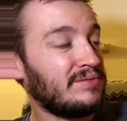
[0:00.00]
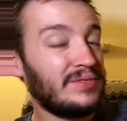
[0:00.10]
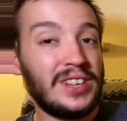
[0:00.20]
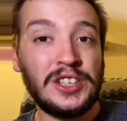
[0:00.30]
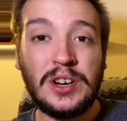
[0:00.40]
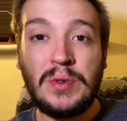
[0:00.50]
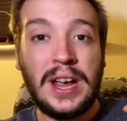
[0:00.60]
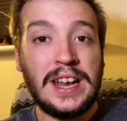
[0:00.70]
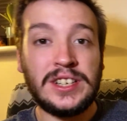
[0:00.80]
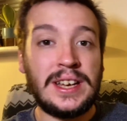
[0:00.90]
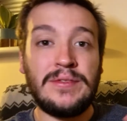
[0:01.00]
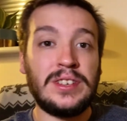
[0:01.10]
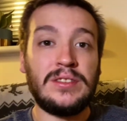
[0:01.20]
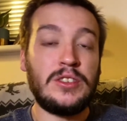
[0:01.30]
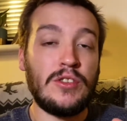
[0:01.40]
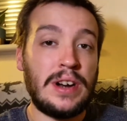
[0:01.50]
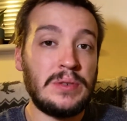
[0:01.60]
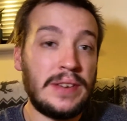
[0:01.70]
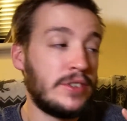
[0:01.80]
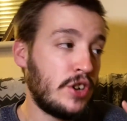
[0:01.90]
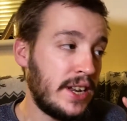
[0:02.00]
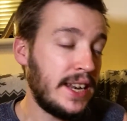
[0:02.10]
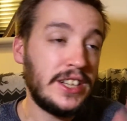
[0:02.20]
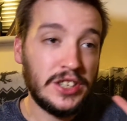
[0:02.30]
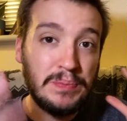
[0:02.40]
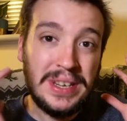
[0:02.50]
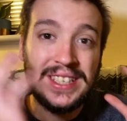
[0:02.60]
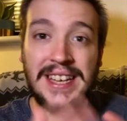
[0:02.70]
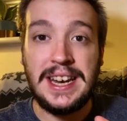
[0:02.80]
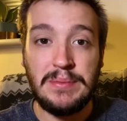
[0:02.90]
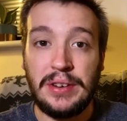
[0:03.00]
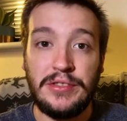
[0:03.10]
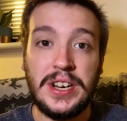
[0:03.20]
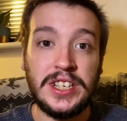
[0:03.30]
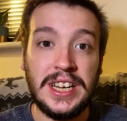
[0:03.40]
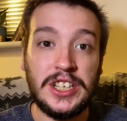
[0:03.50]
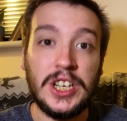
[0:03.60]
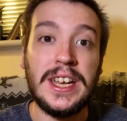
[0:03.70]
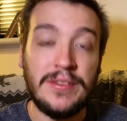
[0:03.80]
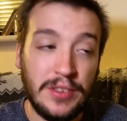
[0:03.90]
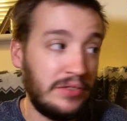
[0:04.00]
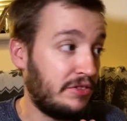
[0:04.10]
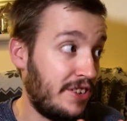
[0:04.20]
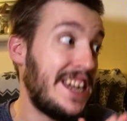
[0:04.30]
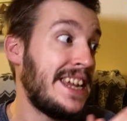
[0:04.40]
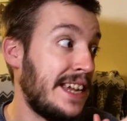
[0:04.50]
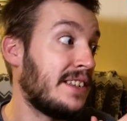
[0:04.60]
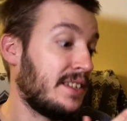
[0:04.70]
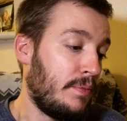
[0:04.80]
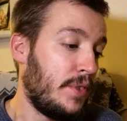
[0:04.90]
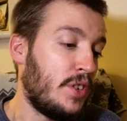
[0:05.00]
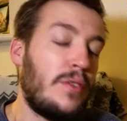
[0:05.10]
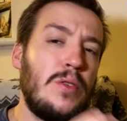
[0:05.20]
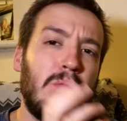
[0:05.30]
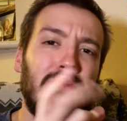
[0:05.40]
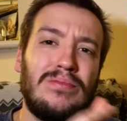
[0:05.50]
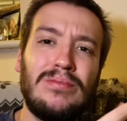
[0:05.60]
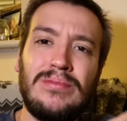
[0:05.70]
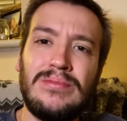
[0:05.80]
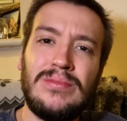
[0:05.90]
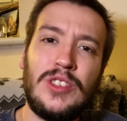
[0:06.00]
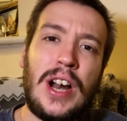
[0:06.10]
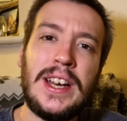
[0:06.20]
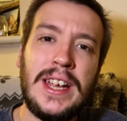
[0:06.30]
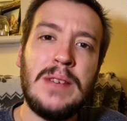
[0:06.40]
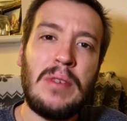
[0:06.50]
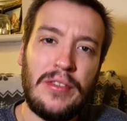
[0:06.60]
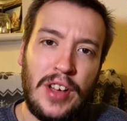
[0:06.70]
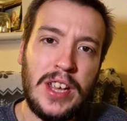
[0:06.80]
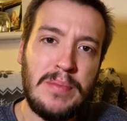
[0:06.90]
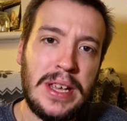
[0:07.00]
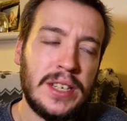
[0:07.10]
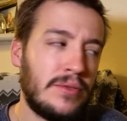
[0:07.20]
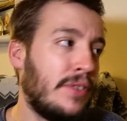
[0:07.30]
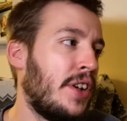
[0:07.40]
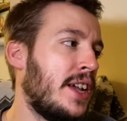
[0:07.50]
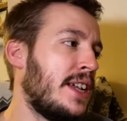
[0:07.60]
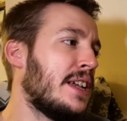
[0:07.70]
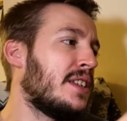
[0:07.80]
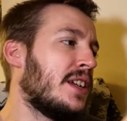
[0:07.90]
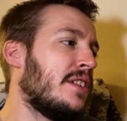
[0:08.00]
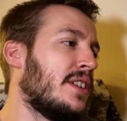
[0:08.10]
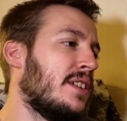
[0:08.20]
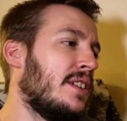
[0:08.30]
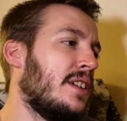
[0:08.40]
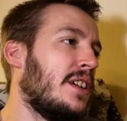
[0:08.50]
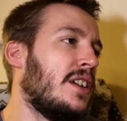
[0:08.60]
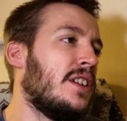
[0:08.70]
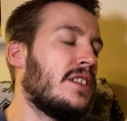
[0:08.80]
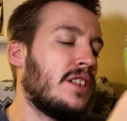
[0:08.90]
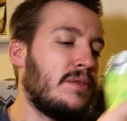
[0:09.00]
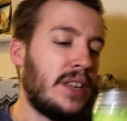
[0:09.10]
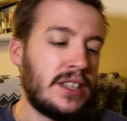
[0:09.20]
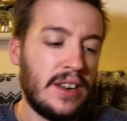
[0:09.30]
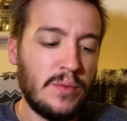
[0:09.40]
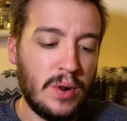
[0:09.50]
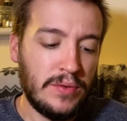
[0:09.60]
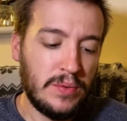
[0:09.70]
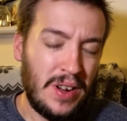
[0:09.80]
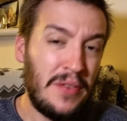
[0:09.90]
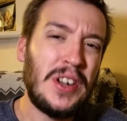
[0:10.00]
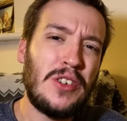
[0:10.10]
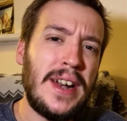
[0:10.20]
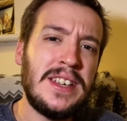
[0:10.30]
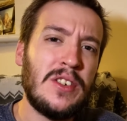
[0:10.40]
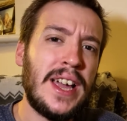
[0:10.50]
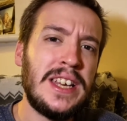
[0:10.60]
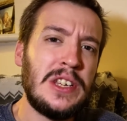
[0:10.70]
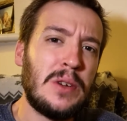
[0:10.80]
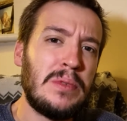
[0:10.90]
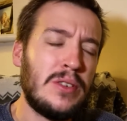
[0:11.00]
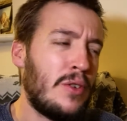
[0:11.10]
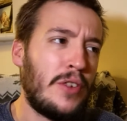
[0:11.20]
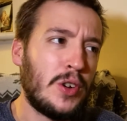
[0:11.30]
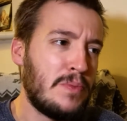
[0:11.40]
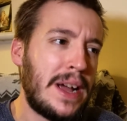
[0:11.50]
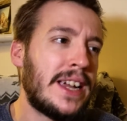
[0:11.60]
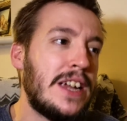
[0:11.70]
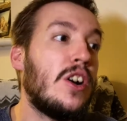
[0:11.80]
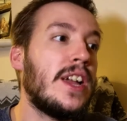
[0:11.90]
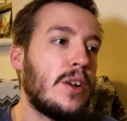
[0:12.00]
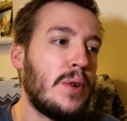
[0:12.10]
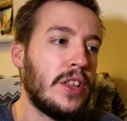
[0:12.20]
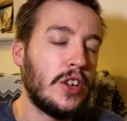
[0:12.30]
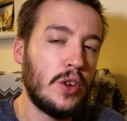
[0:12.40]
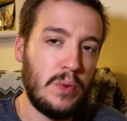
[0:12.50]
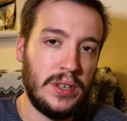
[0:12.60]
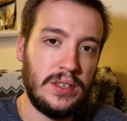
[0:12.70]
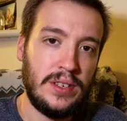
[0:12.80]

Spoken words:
I don't know why I just haven't got round to ever drinking it. It's just been sitting in my fridge literally for 3 years. So I thought, cracking it in my 30 Beers for 30 Years series. So that's enough waffle. I think Craig got Heady Topper or Focal Banger. He got one of the good ones.